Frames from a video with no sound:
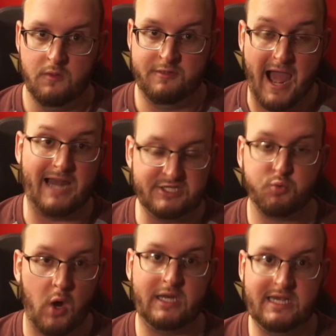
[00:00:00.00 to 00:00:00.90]
that is
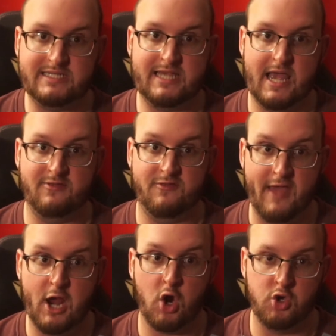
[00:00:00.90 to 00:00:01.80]
what he said, that
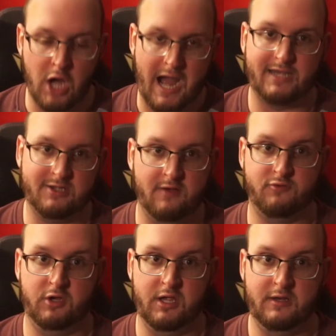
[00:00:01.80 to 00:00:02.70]
they are not
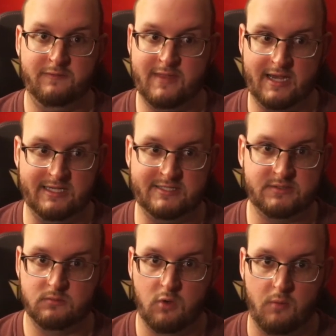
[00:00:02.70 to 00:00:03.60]
covering it. That is
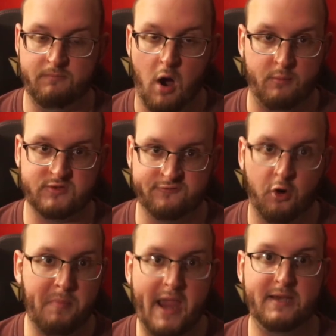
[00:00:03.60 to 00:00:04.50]
almost
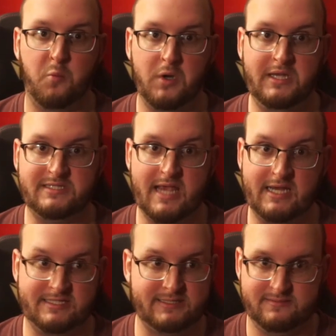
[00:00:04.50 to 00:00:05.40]
verbatim what he said.
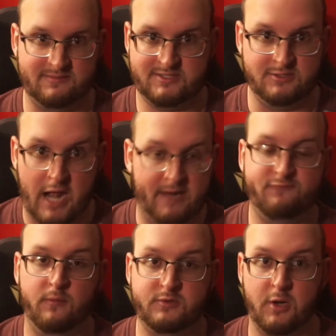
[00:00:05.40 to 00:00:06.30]
It's, it's not a
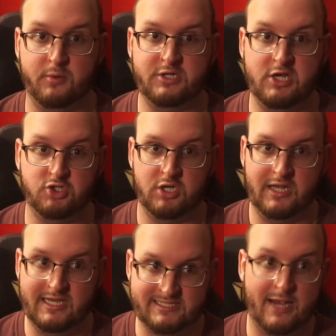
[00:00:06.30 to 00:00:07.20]
firm interpretation.
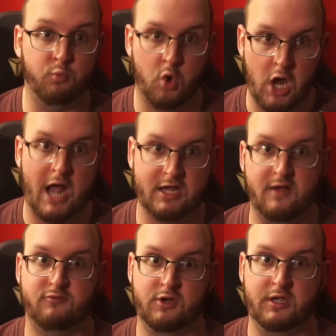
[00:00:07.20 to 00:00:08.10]
He said, we're not
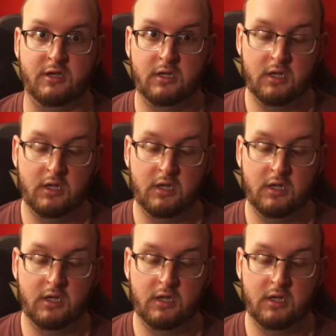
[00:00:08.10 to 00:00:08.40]
covering it.